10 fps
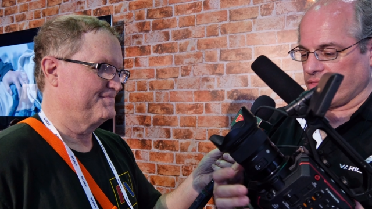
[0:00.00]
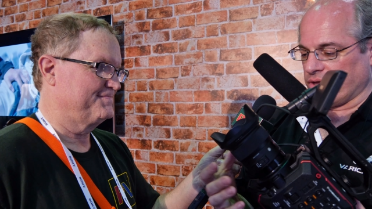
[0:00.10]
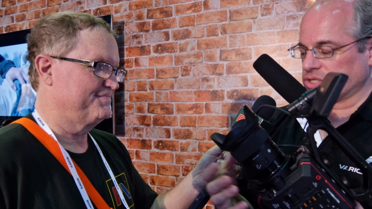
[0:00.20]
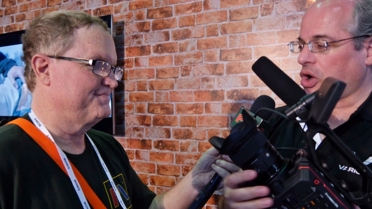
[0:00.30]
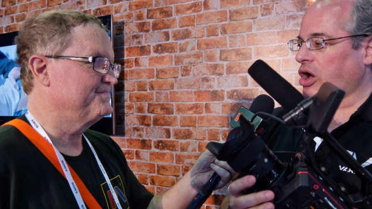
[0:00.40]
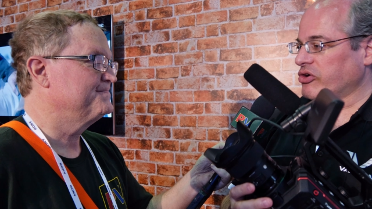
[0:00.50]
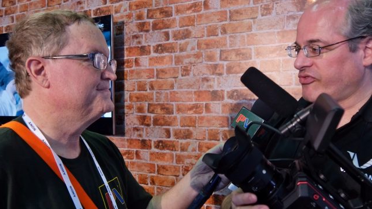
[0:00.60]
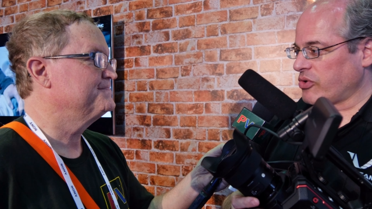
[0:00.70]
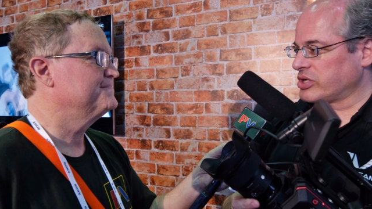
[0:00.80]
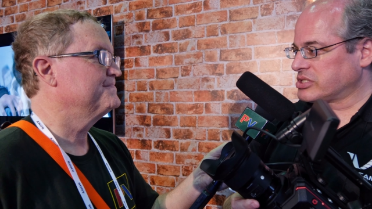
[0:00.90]
Speaker 1: There's
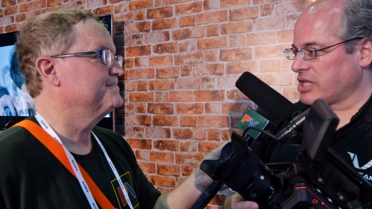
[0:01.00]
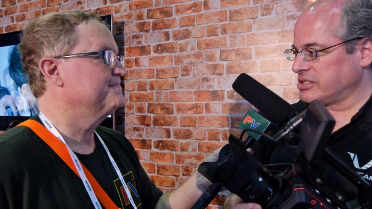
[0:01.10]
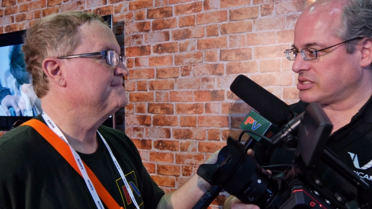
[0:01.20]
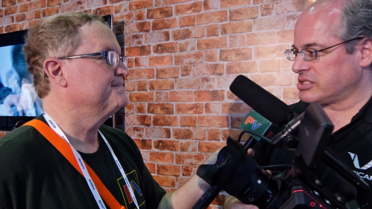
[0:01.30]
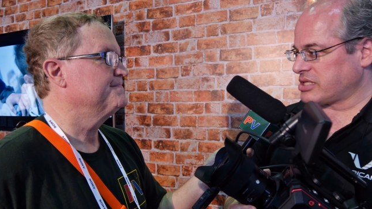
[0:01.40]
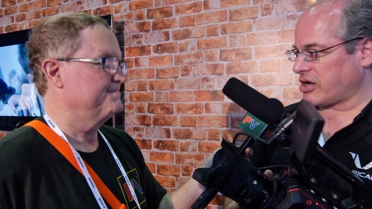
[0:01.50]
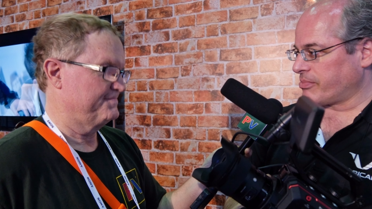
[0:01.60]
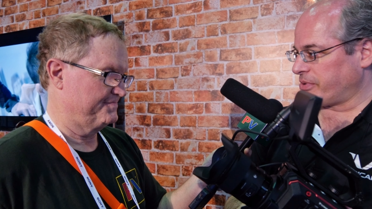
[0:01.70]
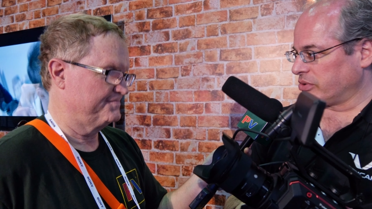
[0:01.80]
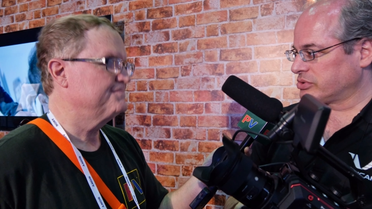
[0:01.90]
autofocus lenses that are
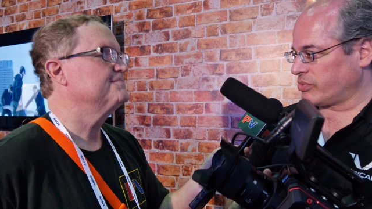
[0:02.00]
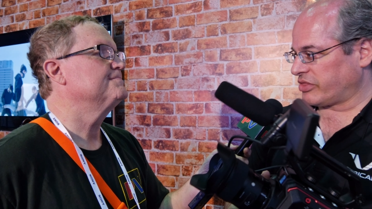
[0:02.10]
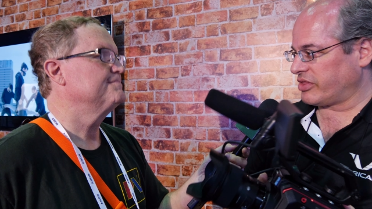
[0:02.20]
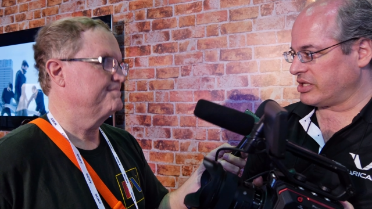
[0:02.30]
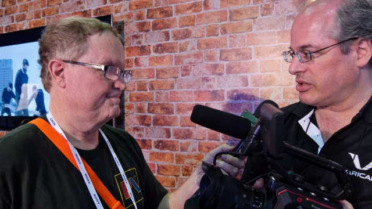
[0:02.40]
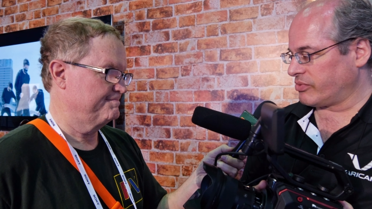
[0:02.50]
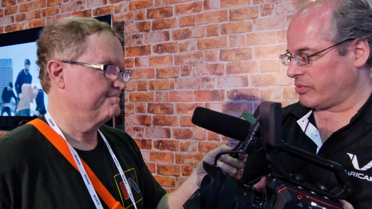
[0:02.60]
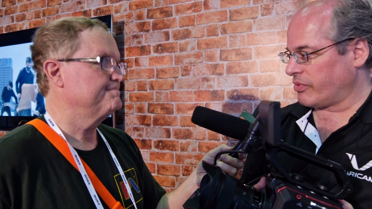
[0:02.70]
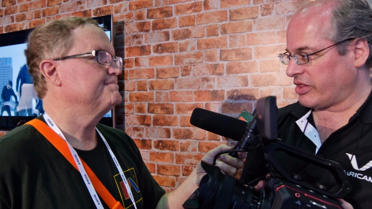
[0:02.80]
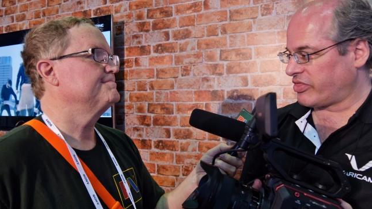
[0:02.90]
built with the
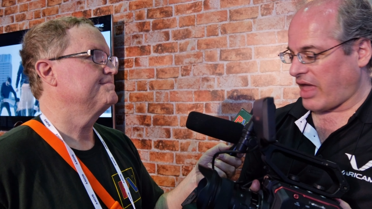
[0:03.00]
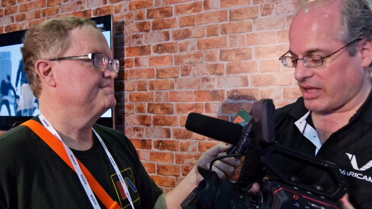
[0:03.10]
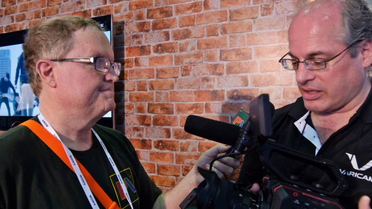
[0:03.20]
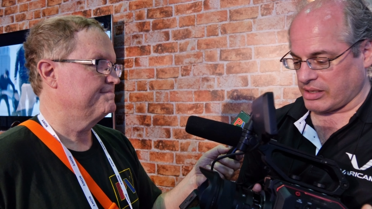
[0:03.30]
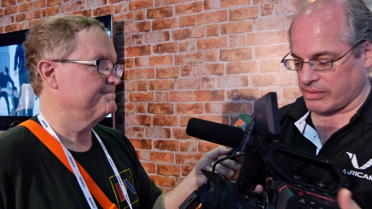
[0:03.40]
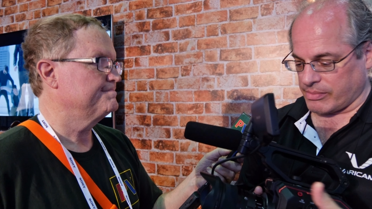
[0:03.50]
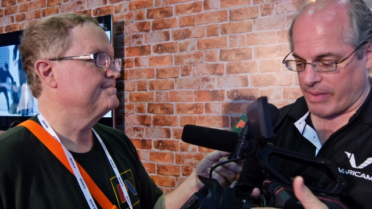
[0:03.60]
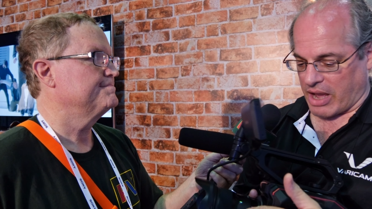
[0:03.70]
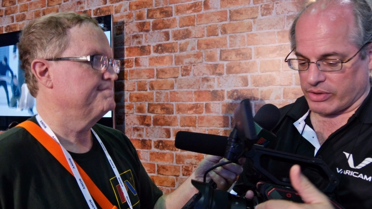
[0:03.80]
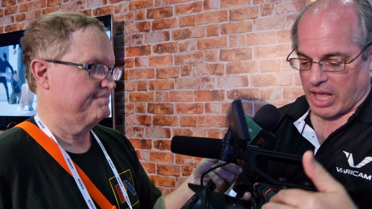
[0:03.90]
with that
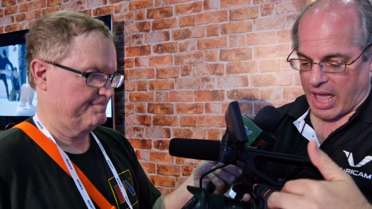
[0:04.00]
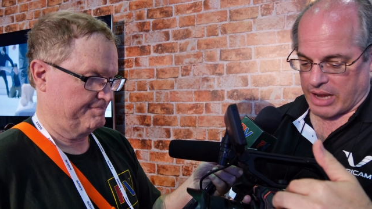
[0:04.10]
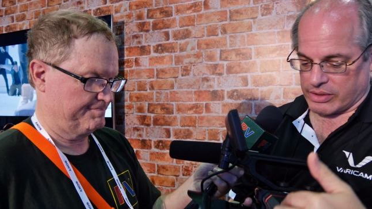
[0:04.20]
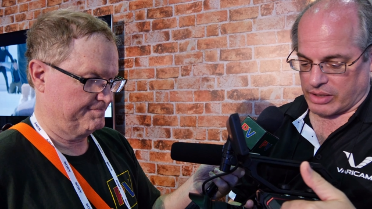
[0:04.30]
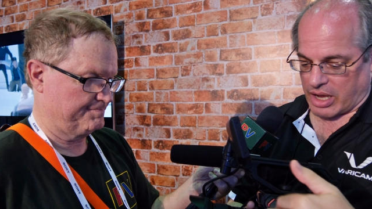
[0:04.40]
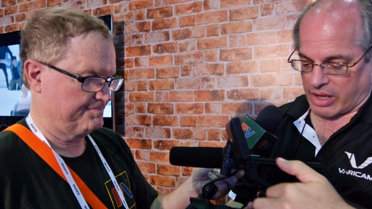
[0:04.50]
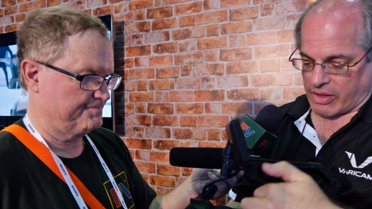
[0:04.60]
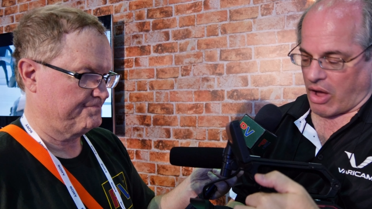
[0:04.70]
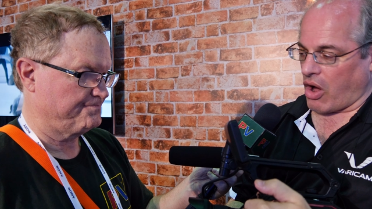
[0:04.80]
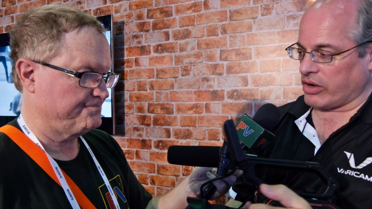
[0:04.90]
mount and
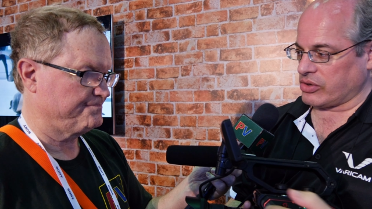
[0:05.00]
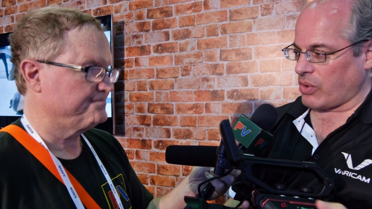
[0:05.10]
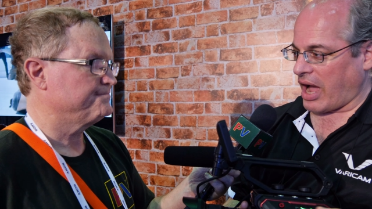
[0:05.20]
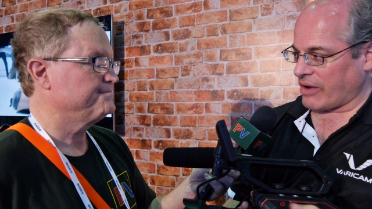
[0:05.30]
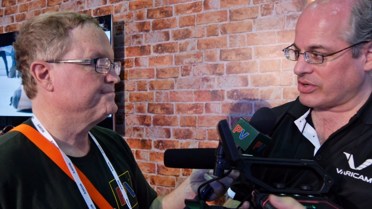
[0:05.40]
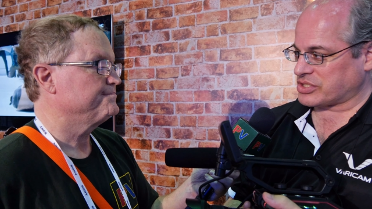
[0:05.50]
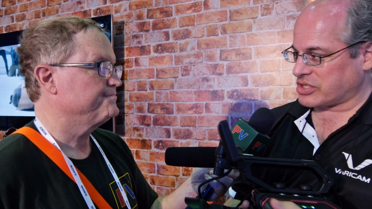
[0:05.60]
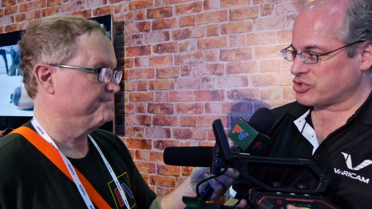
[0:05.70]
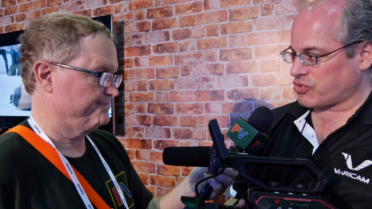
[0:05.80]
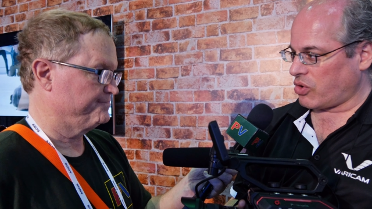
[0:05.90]
uh, auto iris
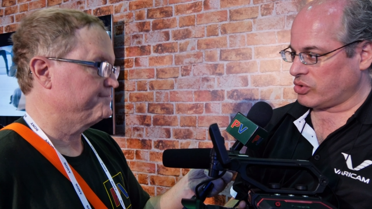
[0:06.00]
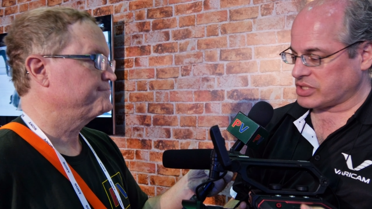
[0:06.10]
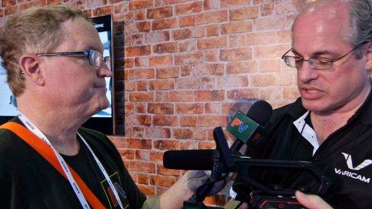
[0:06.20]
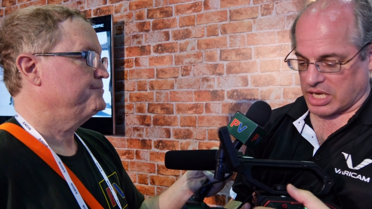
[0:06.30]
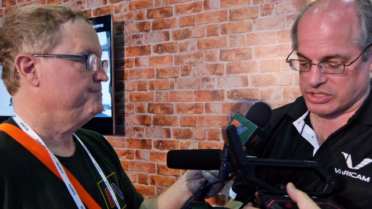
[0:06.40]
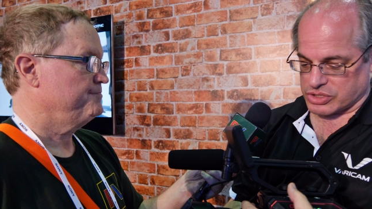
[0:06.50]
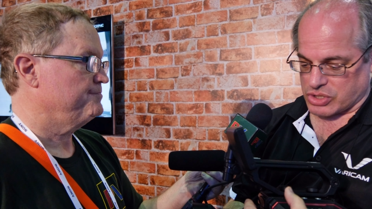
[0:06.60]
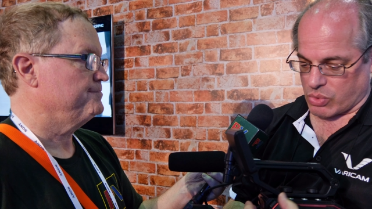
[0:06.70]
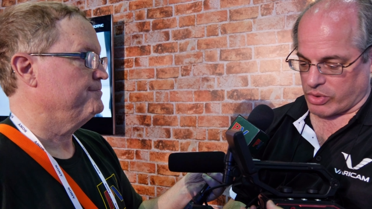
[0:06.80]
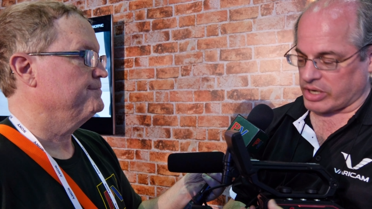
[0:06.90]
controls and such, and
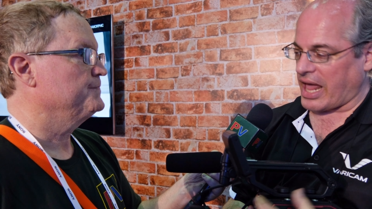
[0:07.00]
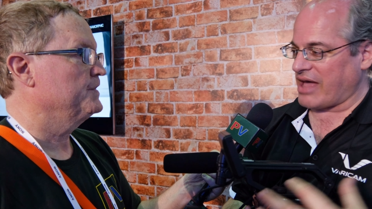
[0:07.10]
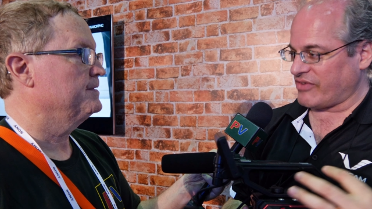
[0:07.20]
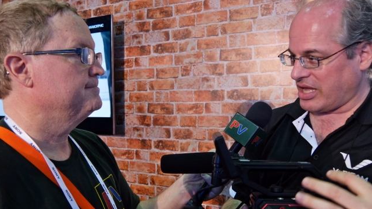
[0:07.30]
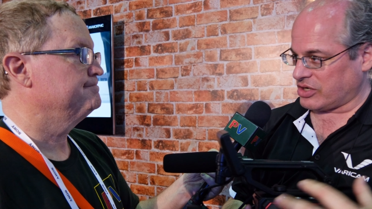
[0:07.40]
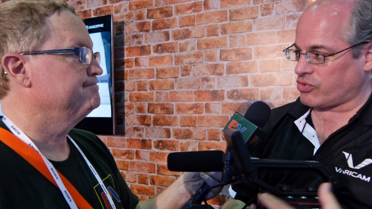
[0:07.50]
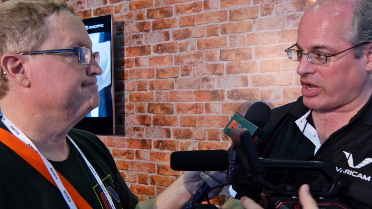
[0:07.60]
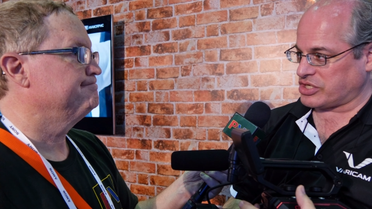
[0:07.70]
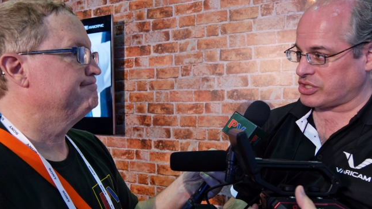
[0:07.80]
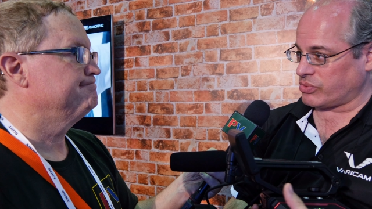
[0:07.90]
so we're going to have
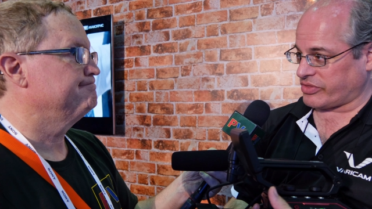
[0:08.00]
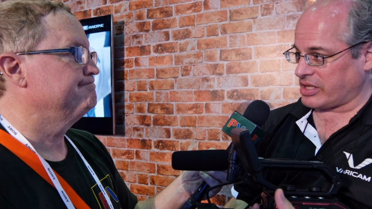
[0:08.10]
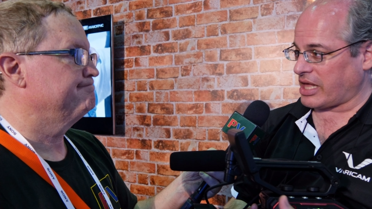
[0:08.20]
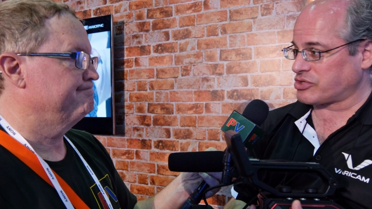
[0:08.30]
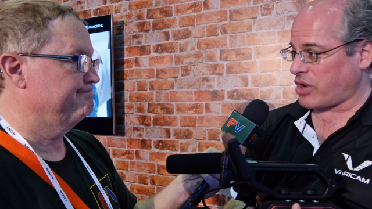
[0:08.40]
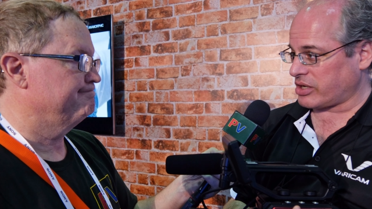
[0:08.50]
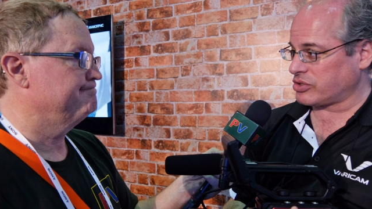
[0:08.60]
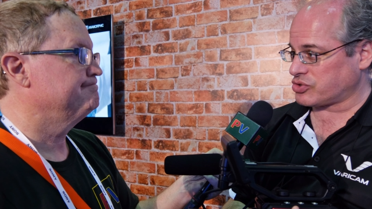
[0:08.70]
integration with the electronic